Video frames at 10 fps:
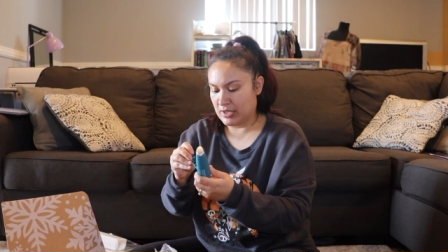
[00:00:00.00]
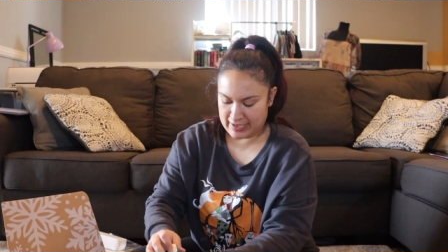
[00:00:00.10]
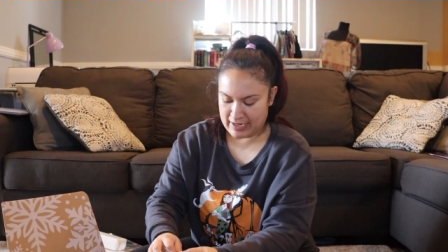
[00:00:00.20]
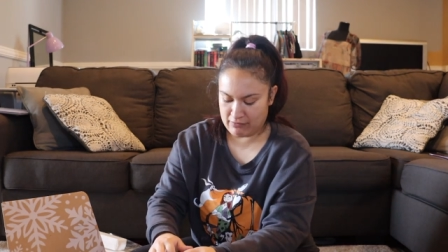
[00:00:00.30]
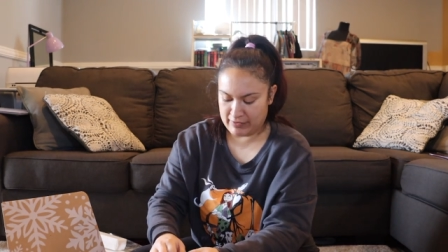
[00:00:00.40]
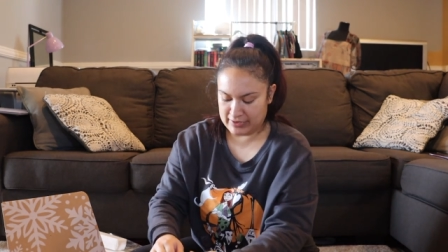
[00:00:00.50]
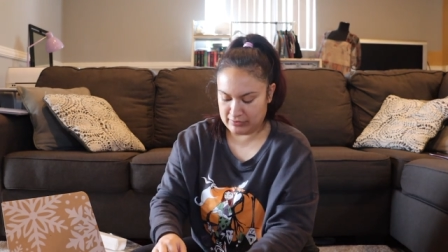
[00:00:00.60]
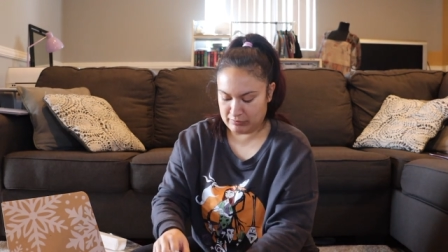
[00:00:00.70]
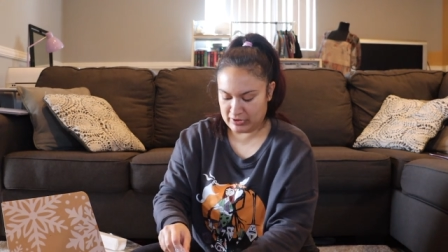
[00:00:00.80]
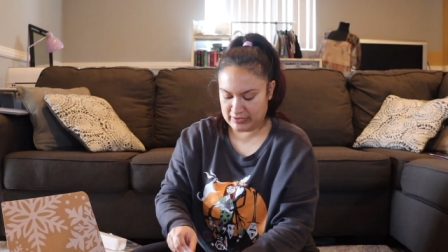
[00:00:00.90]
I can't wait
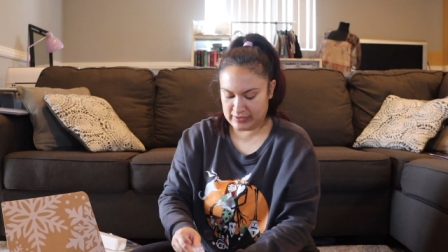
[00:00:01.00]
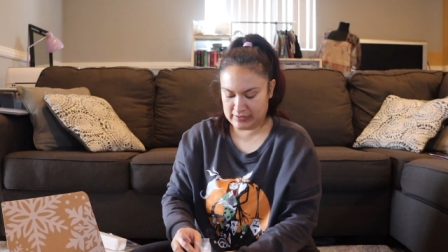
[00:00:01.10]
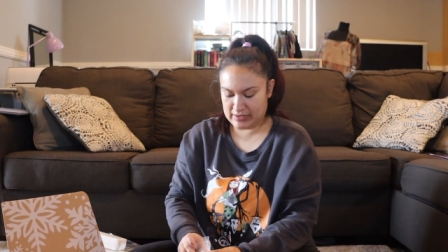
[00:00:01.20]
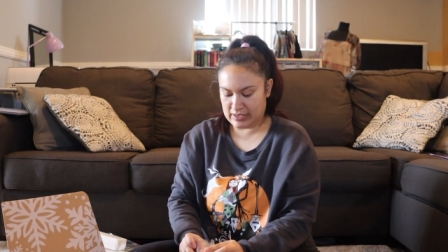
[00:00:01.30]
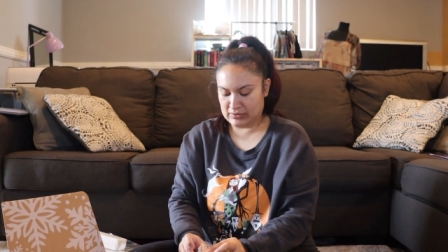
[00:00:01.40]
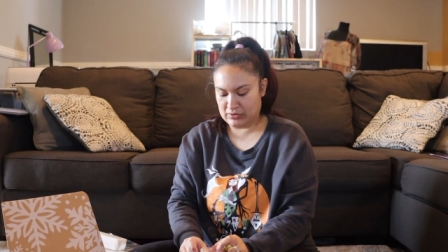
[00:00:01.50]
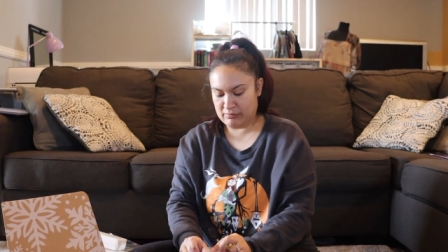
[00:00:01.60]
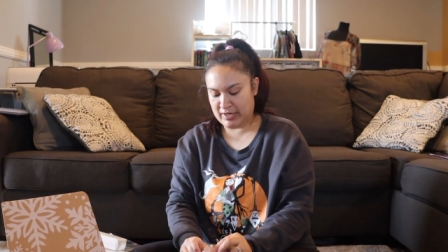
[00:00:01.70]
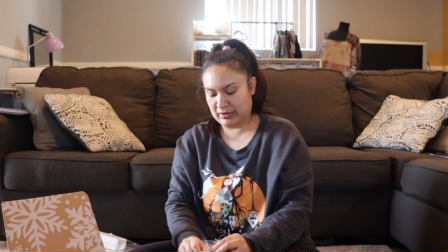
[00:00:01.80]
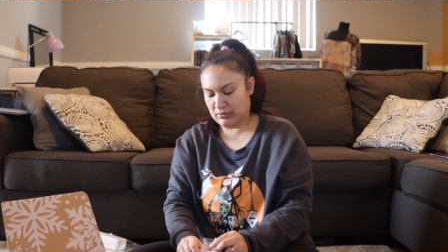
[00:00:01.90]
to put this next
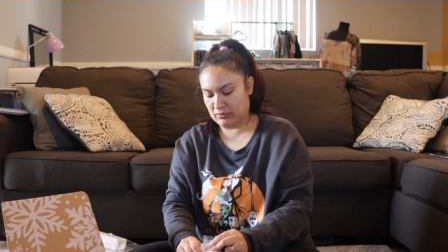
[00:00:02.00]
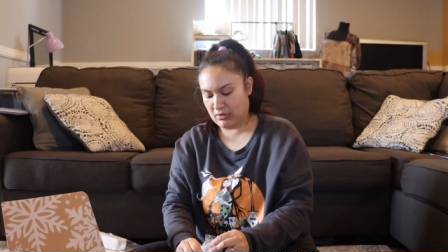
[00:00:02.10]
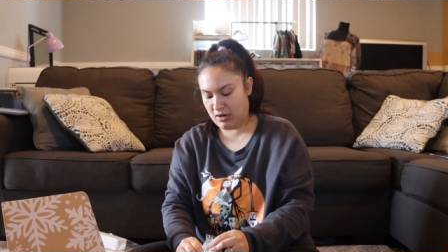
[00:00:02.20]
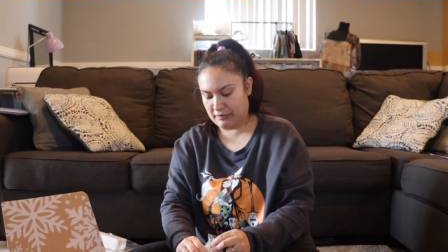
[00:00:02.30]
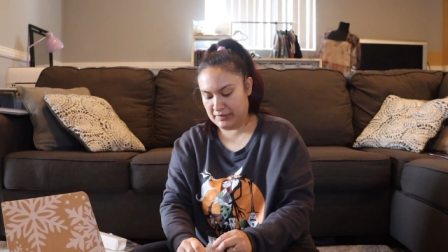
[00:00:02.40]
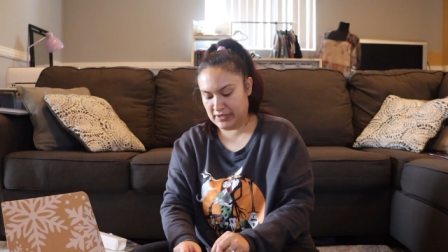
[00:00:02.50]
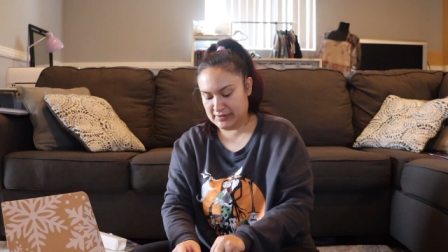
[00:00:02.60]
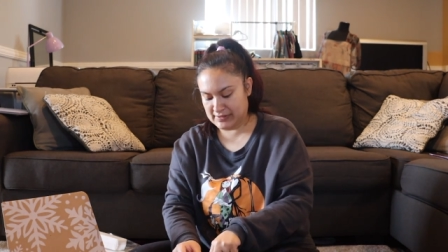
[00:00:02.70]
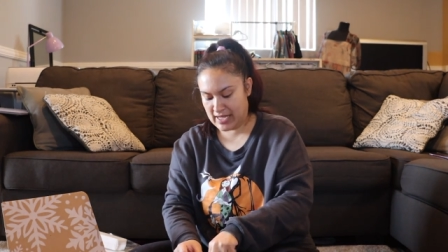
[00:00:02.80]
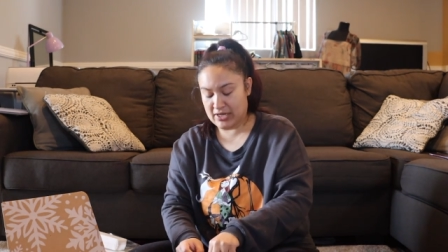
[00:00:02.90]
to my little
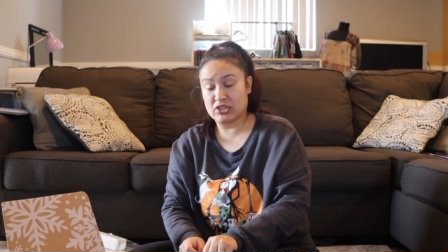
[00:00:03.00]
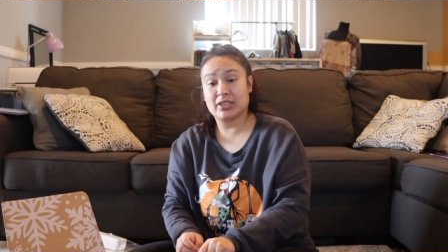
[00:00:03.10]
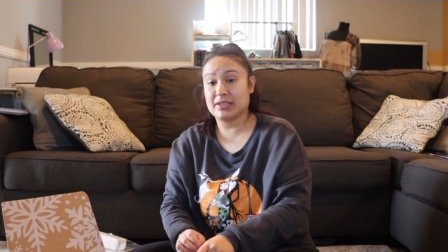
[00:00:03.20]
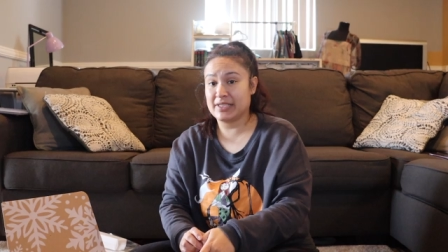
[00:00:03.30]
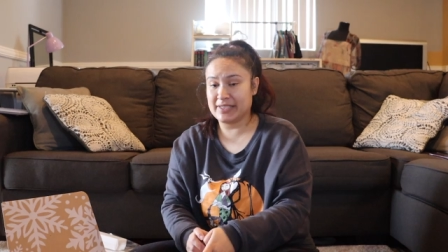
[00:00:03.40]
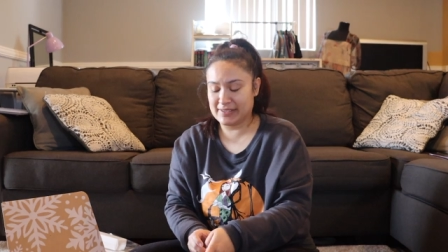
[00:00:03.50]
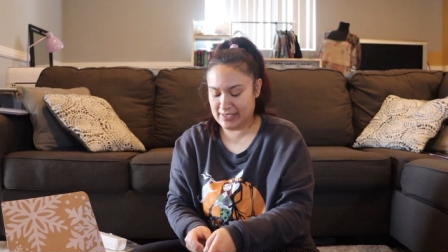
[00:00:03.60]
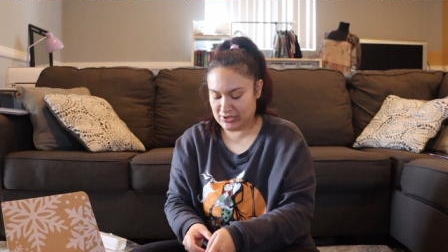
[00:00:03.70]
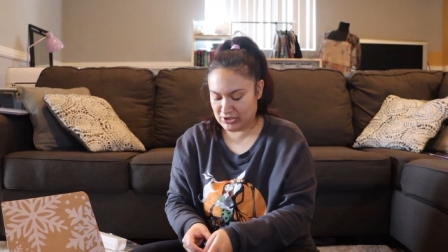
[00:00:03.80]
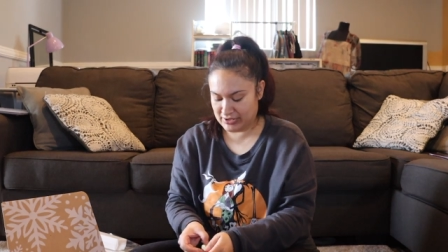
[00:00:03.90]
coffee/tea
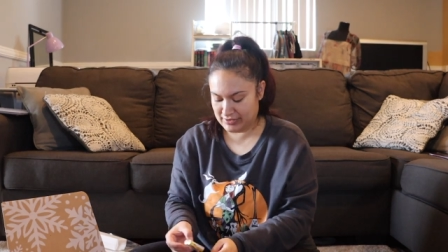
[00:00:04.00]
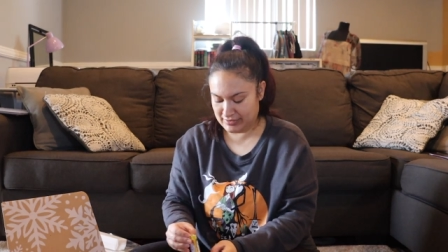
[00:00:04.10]
station.